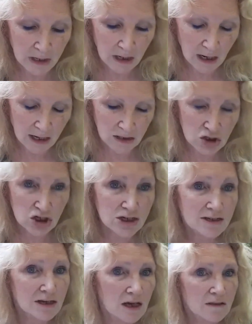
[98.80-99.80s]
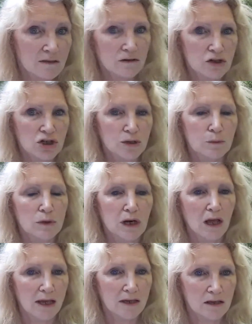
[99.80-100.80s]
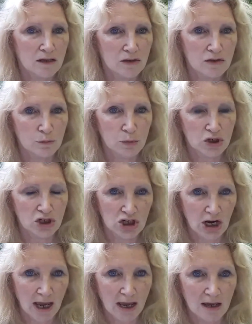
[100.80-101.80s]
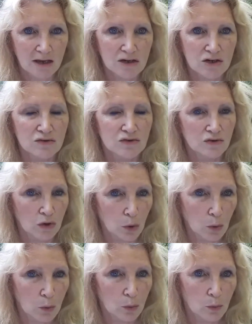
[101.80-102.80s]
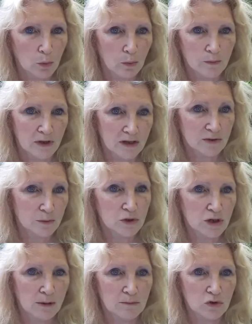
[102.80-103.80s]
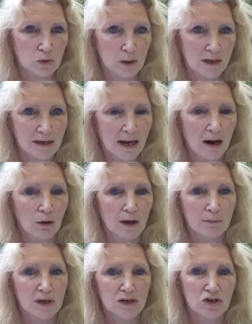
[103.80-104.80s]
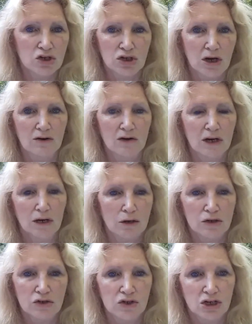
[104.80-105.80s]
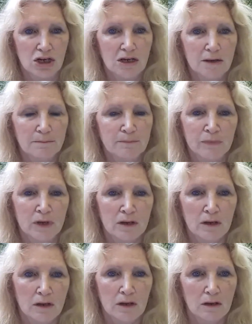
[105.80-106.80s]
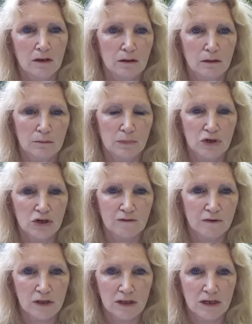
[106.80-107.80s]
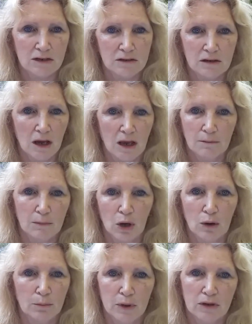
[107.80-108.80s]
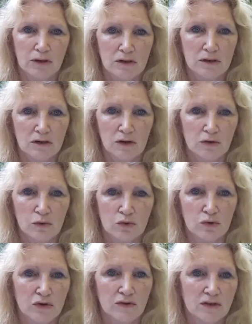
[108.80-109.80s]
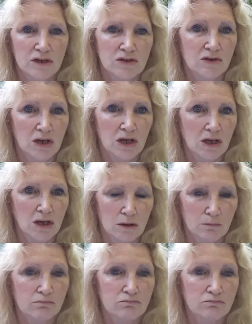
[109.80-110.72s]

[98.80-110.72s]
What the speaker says: and she said that she would like it to be shared, so that's what I'm doing now. I meant to share it last year, but different things came up, and I thought this year